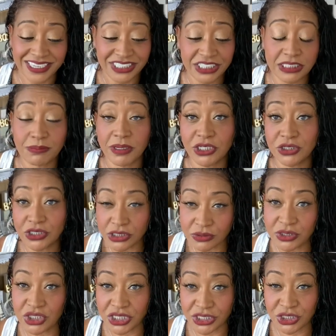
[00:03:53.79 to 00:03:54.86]
Just make sure
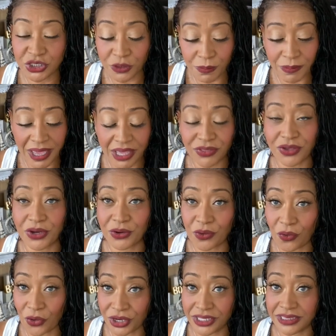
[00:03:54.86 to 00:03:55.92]
you adjust your math
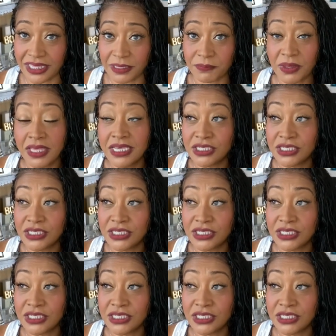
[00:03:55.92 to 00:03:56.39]
accordingly.